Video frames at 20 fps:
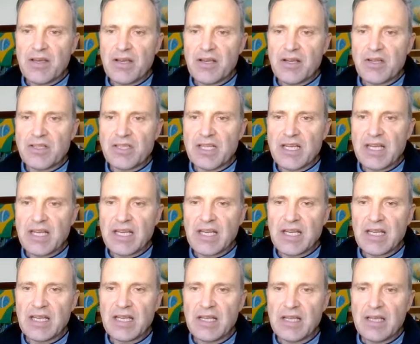
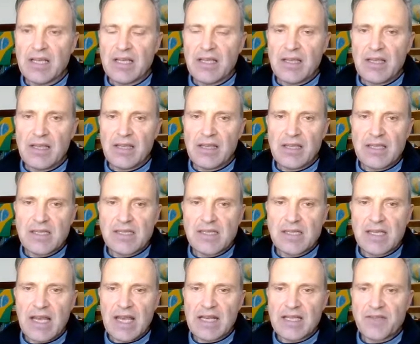containing
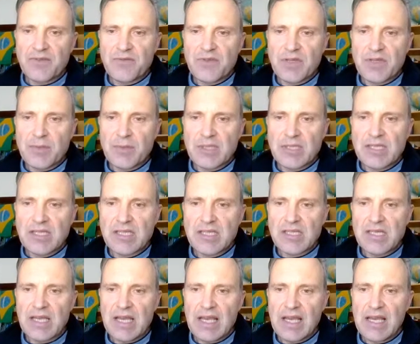this active
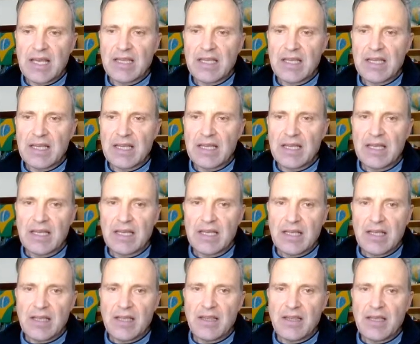substance, and then
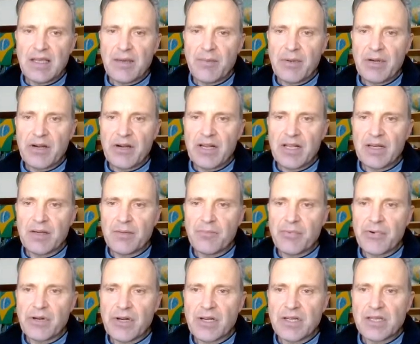the American
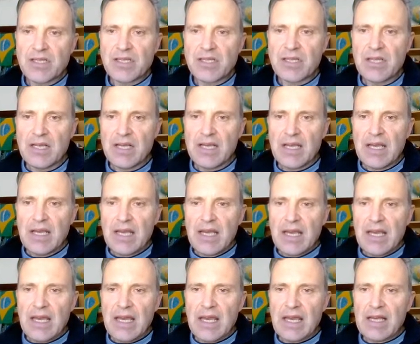products,
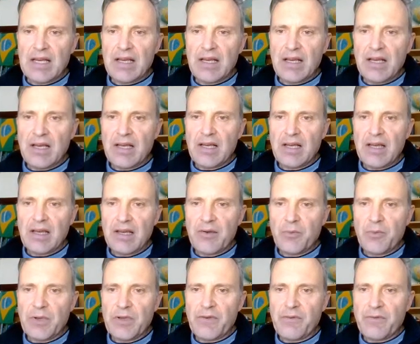and
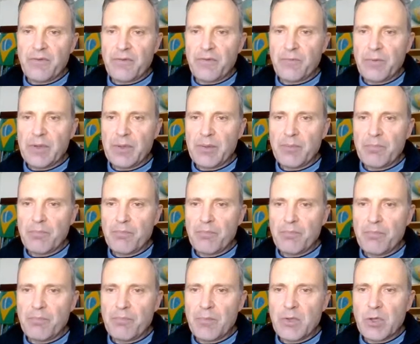we
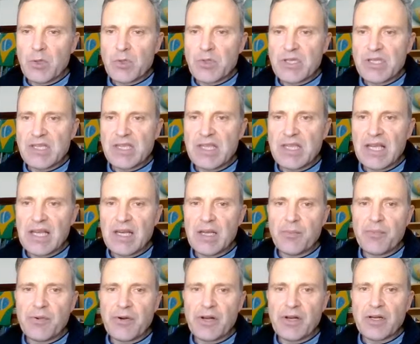noticed that a
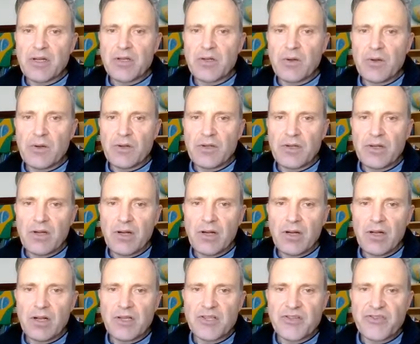product called
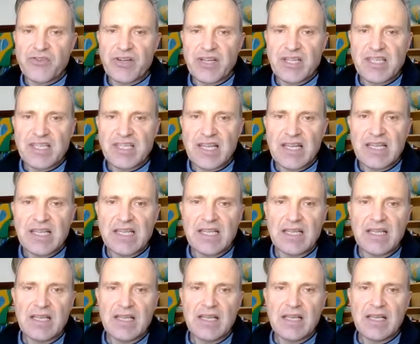Ultra Set
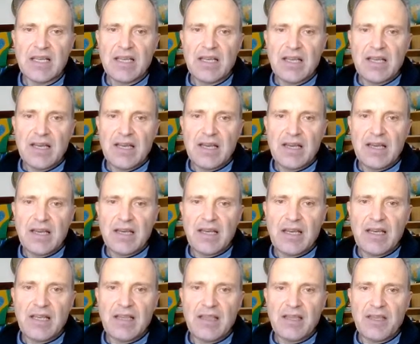
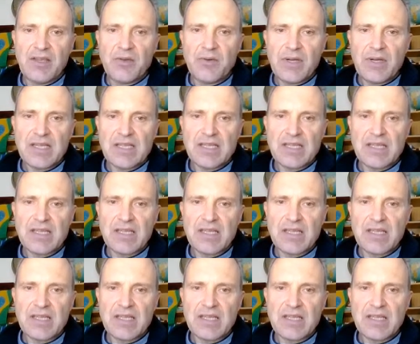in the US